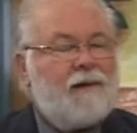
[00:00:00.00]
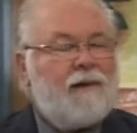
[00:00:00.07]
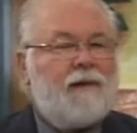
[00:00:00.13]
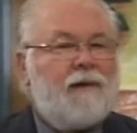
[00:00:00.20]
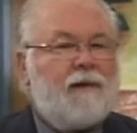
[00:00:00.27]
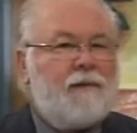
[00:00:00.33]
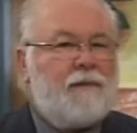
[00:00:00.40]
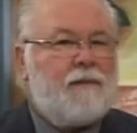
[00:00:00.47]

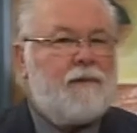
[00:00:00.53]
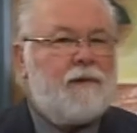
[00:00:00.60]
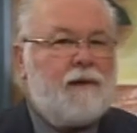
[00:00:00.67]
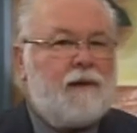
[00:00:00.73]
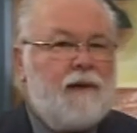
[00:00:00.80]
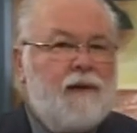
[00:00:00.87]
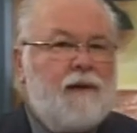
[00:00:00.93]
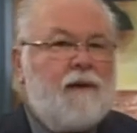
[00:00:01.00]
Uh, the
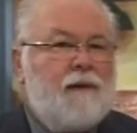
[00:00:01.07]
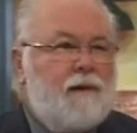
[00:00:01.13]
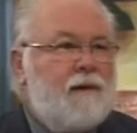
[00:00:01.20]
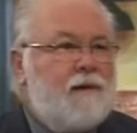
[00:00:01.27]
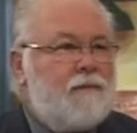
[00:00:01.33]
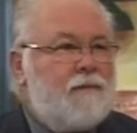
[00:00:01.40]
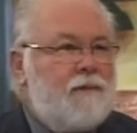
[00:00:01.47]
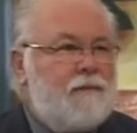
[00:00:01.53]
king
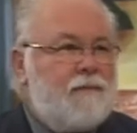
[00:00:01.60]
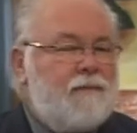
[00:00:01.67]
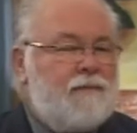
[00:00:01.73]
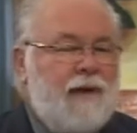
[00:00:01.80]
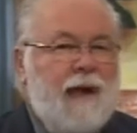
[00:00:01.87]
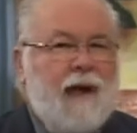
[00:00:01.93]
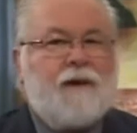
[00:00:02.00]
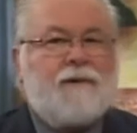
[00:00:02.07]
of, of
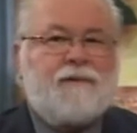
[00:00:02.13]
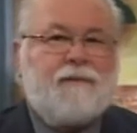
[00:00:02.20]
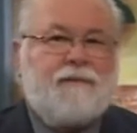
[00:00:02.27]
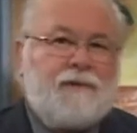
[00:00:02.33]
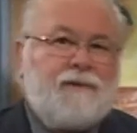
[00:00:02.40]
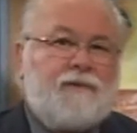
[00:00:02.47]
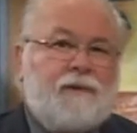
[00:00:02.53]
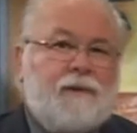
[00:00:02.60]
the house of
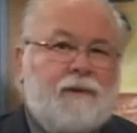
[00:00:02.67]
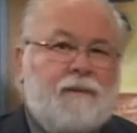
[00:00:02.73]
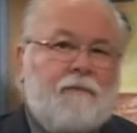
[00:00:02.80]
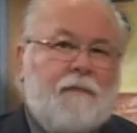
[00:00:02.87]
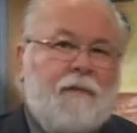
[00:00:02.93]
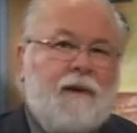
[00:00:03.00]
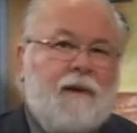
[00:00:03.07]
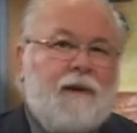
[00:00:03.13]

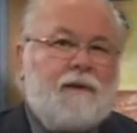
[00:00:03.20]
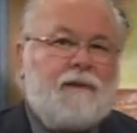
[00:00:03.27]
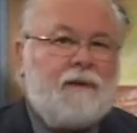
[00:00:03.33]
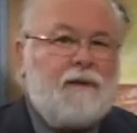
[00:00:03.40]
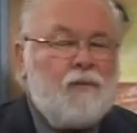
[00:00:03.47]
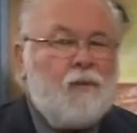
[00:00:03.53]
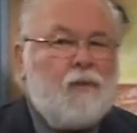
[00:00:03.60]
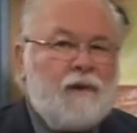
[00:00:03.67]
Israel
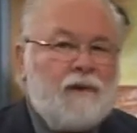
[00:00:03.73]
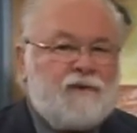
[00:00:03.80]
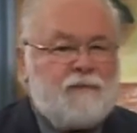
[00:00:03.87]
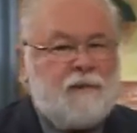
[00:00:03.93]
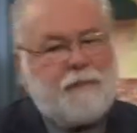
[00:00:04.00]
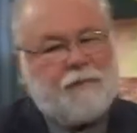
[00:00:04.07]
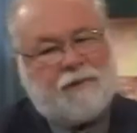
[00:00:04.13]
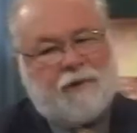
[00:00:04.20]
didn't want his
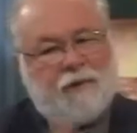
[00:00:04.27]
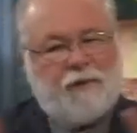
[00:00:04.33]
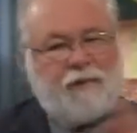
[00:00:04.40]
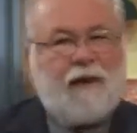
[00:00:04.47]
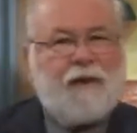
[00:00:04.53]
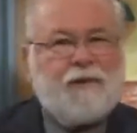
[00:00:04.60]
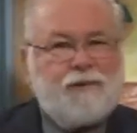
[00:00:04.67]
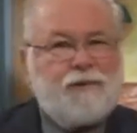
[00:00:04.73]
people to go
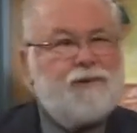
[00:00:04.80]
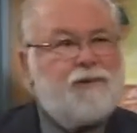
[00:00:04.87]
down to